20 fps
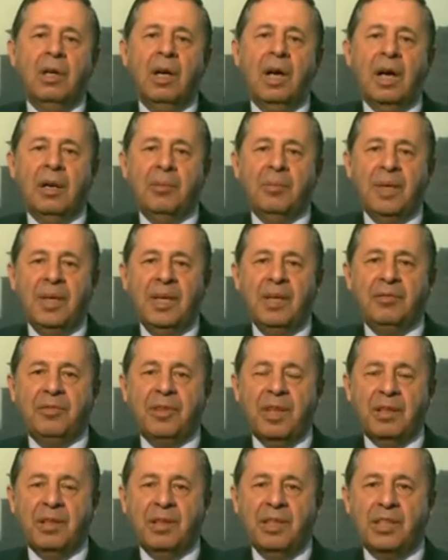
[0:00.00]
I
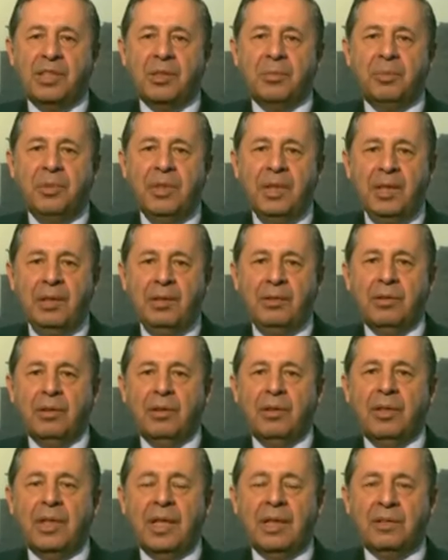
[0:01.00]
believe that Egypt needs
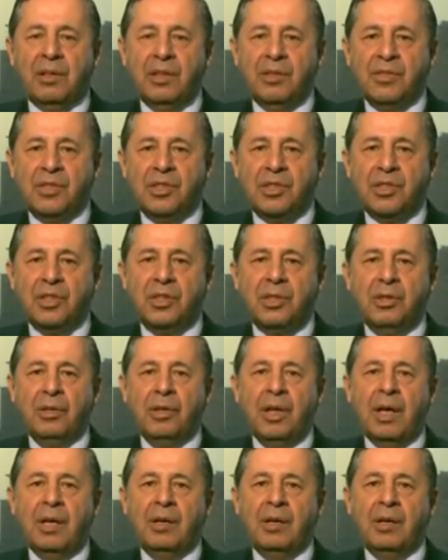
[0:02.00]
that transition.